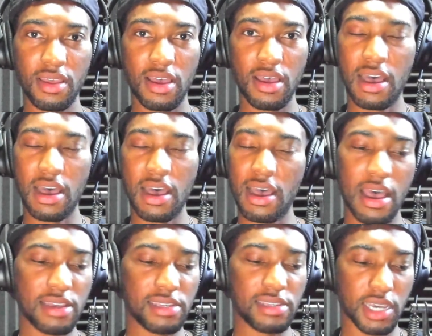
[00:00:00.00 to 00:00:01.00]

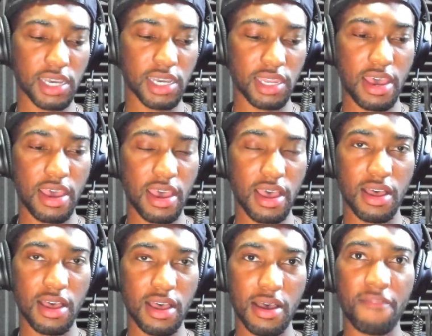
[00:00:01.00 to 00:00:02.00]
I second that.
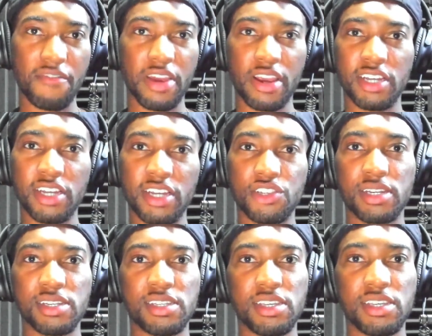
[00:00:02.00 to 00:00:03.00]
I'm very intrigued
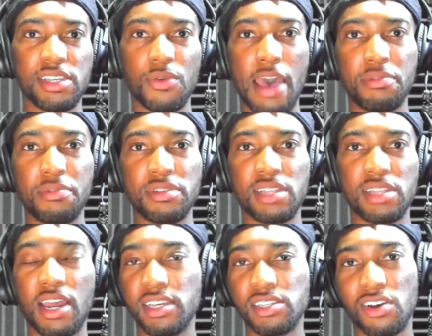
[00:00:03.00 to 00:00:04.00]
to see what happens now
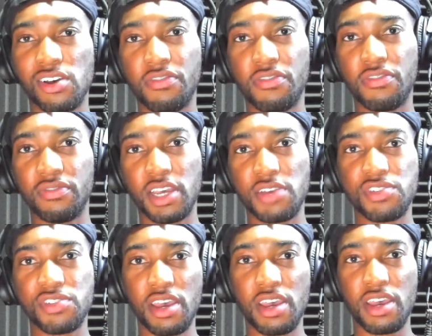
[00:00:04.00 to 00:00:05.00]
that he's off Def
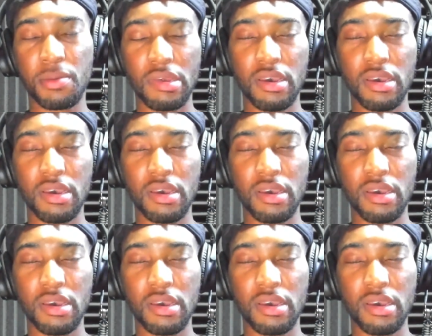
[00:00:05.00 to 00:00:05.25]
Jam.